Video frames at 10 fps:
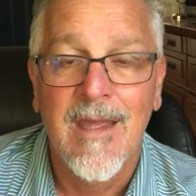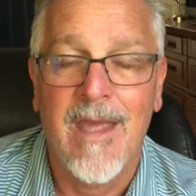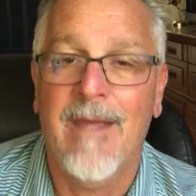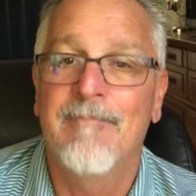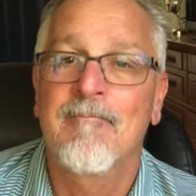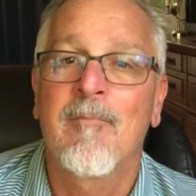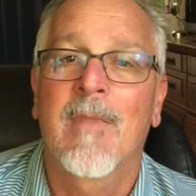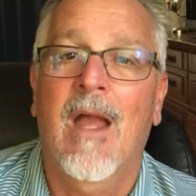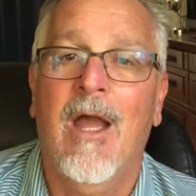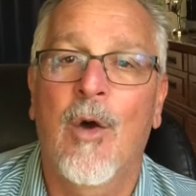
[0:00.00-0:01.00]
Hey,
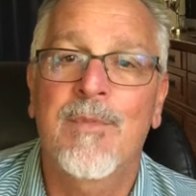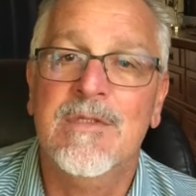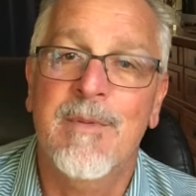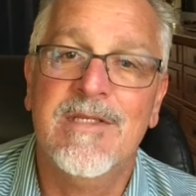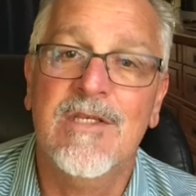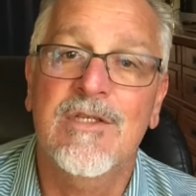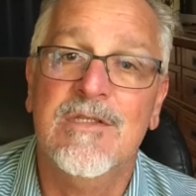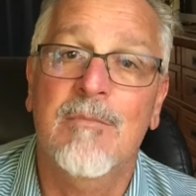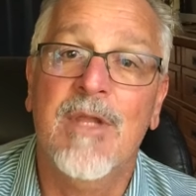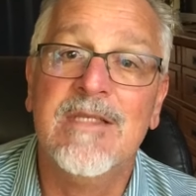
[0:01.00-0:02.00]
I hope this message
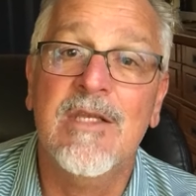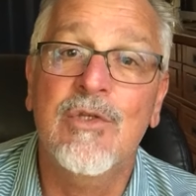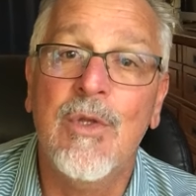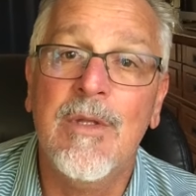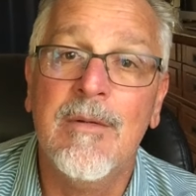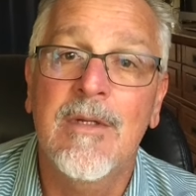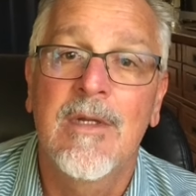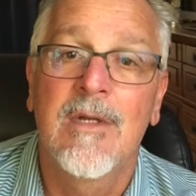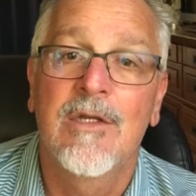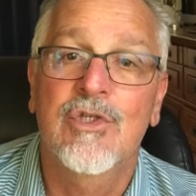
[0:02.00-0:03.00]
is a blessing to you.
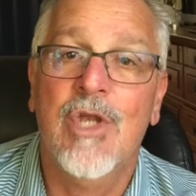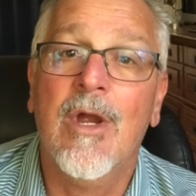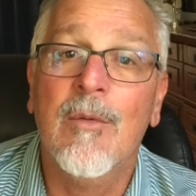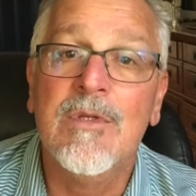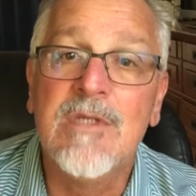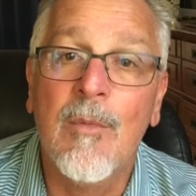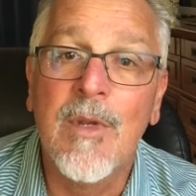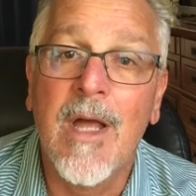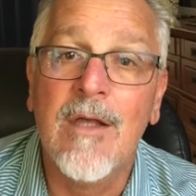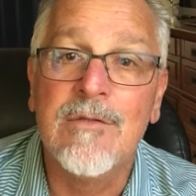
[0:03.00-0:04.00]
Share it with
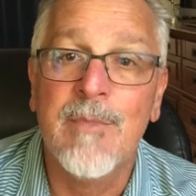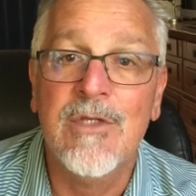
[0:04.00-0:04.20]
someone else.